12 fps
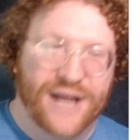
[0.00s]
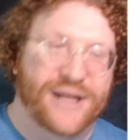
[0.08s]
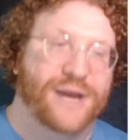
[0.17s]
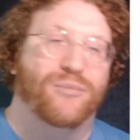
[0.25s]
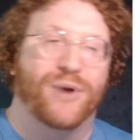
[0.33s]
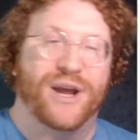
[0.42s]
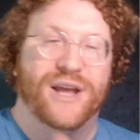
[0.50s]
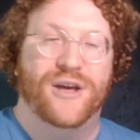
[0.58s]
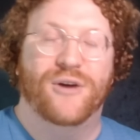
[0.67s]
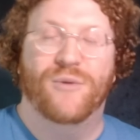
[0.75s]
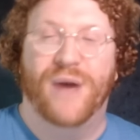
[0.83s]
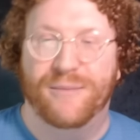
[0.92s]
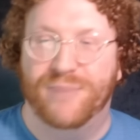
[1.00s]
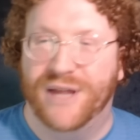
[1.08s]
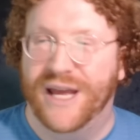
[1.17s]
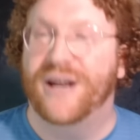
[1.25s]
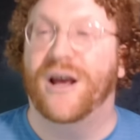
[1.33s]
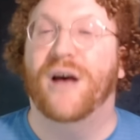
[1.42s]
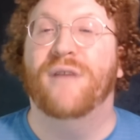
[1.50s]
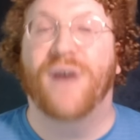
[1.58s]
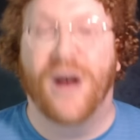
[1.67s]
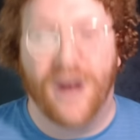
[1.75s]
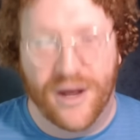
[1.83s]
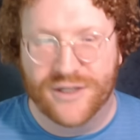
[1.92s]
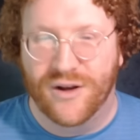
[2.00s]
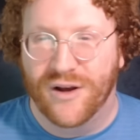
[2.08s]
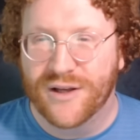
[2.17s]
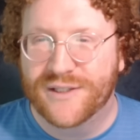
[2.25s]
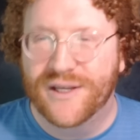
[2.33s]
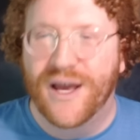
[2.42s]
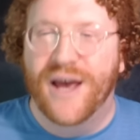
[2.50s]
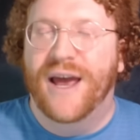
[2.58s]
and they bring you a plate of hot dogs.